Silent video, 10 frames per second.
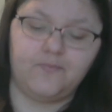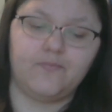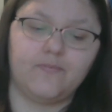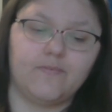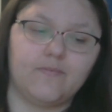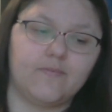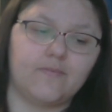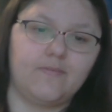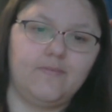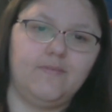
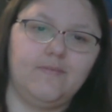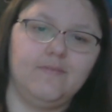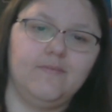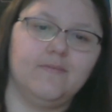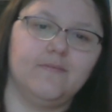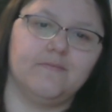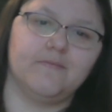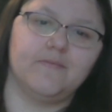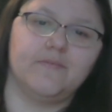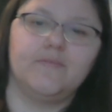
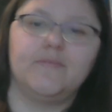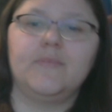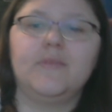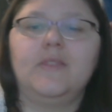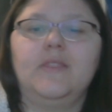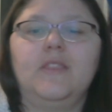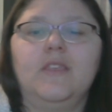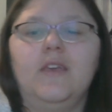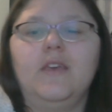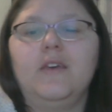
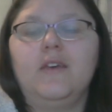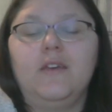No one is speaking in this clip.